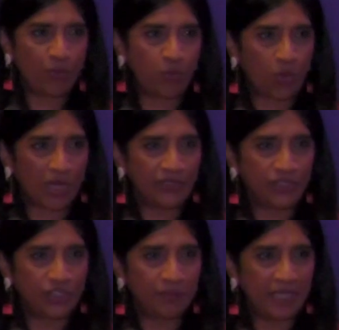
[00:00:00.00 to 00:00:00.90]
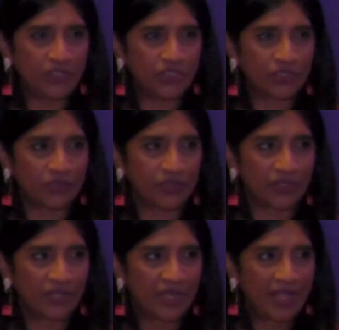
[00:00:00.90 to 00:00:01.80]
I wanted to make
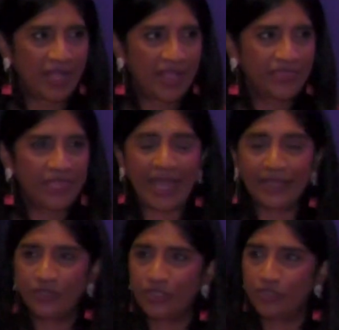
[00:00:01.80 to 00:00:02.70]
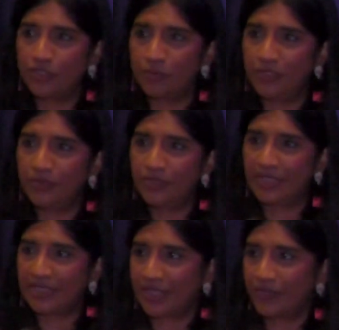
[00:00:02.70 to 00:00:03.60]
sure that I could contribute to
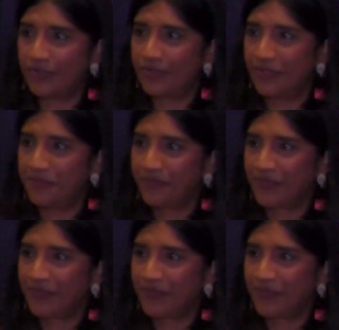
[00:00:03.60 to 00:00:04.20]
this country.